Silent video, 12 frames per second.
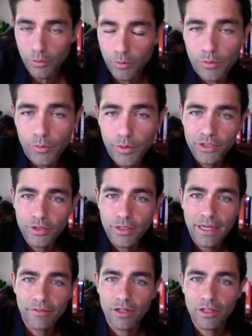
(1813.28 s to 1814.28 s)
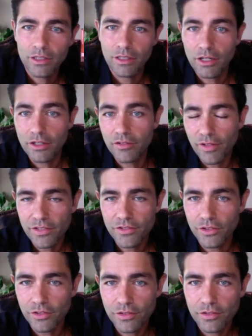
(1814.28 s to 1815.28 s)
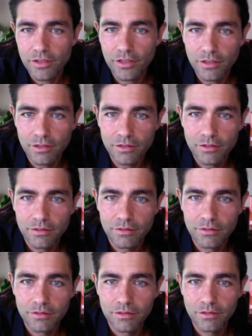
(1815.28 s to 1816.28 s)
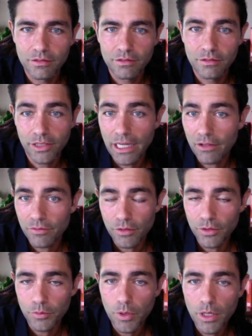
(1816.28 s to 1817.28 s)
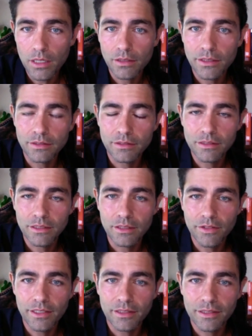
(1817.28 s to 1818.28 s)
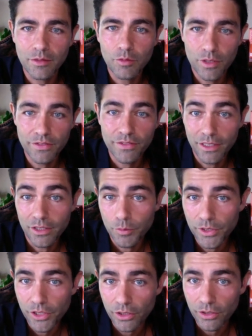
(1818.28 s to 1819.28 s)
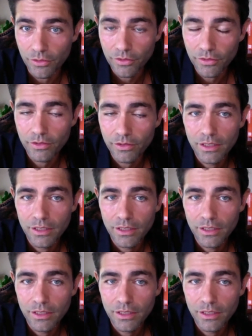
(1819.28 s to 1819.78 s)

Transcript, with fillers: we do have our, our investors to look out for as well. And, you know, they, they want to see good returns.